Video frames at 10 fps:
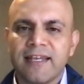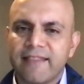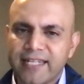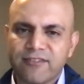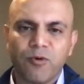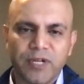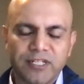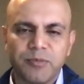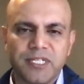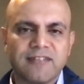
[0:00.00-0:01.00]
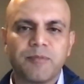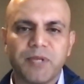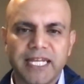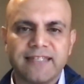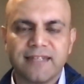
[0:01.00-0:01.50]
That's going to be
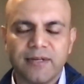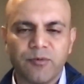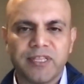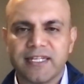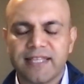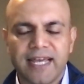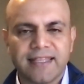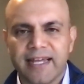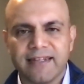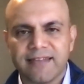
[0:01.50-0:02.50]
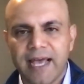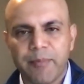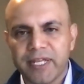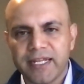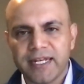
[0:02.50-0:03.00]
displaced. And we think that is
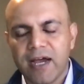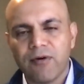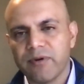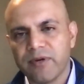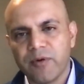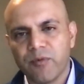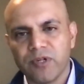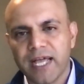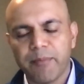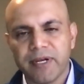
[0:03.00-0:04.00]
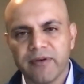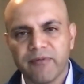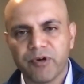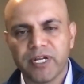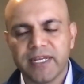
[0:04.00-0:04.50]
happening now and will happen at
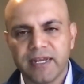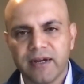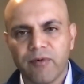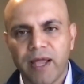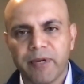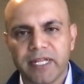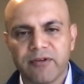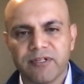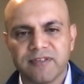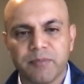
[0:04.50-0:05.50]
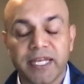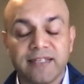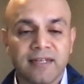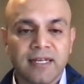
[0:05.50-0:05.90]
pretty rapid increasing pace.